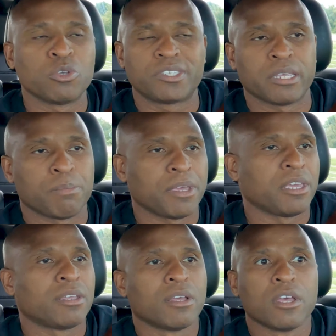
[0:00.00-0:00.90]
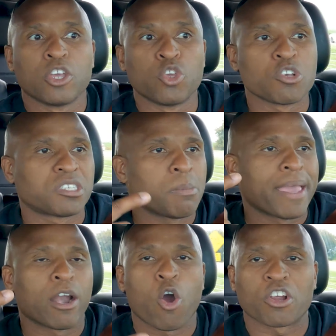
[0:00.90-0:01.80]
You see me, you'll see
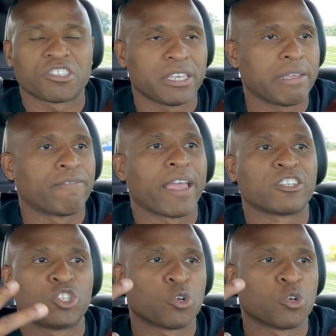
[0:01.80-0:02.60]
me at RC events.